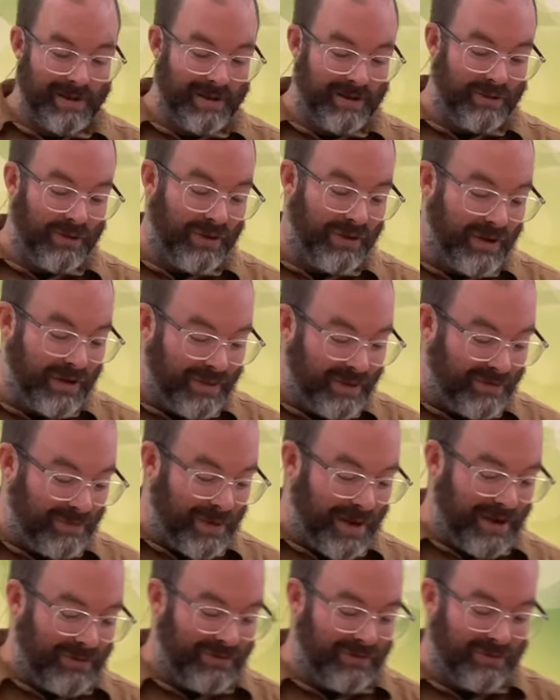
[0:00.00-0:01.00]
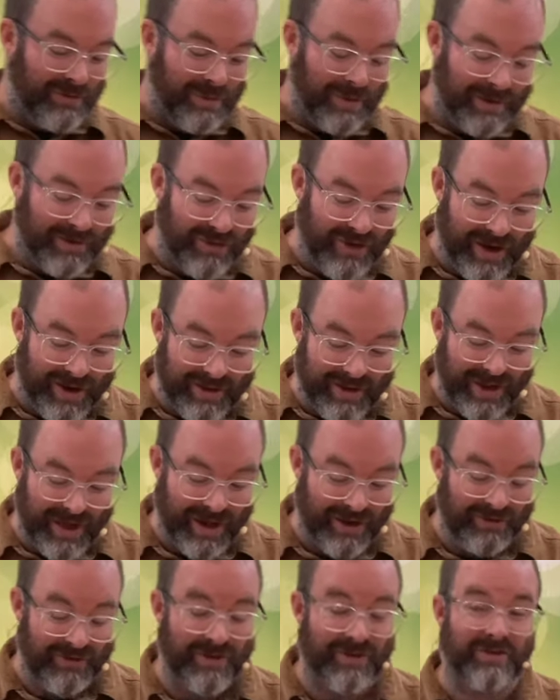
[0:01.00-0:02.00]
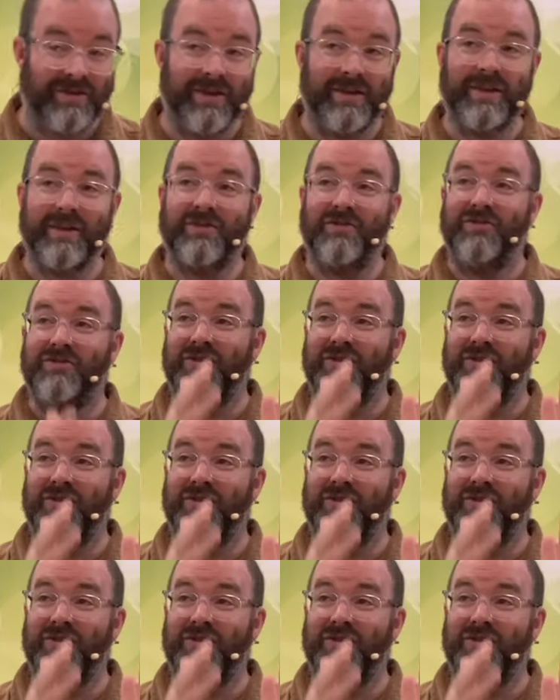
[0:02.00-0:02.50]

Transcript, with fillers: And I think this passage is trying to get us to see that